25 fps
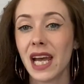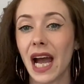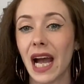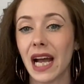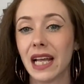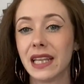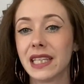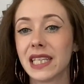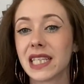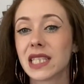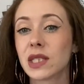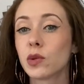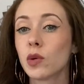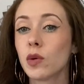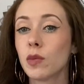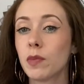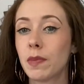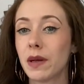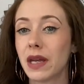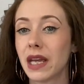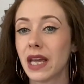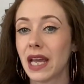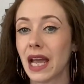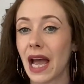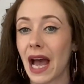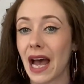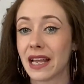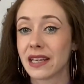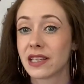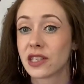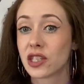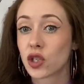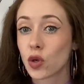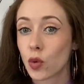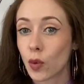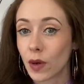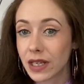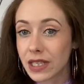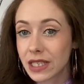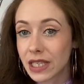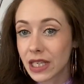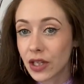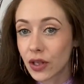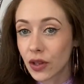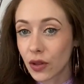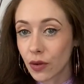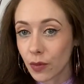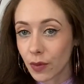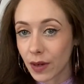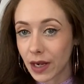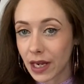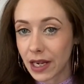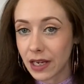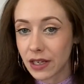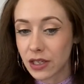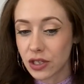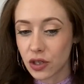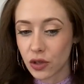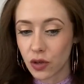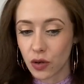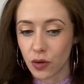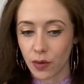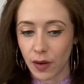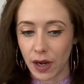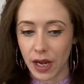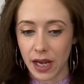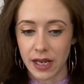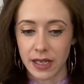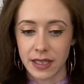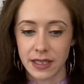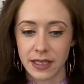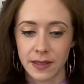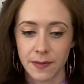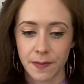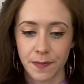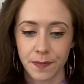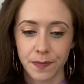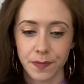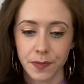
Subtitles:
and this will be at 23 degrees.